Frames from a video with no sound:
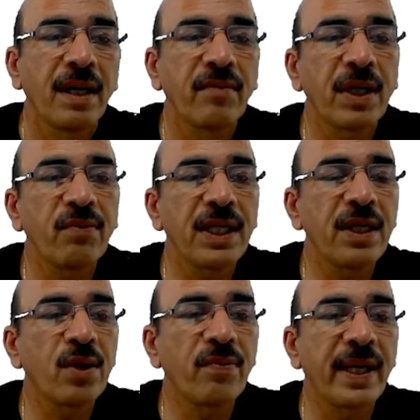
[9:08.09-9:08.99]
And what
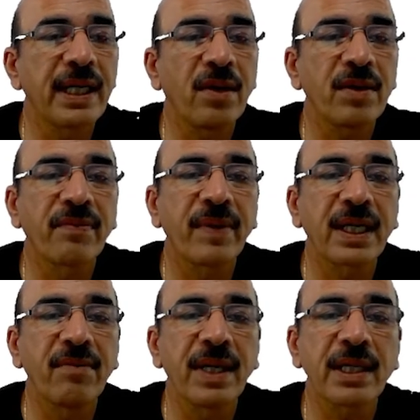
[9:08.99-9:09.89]
we need to find out?
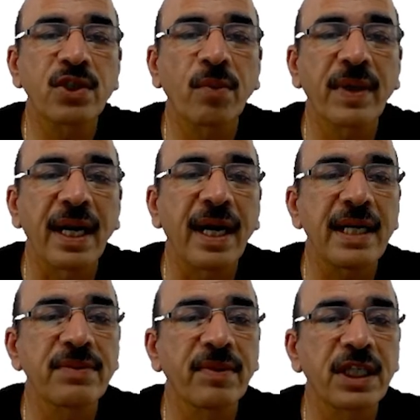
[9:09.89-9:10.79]
Refractive index of
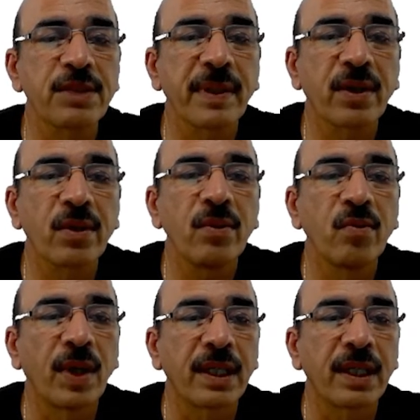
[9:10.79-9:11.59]
glass with respect to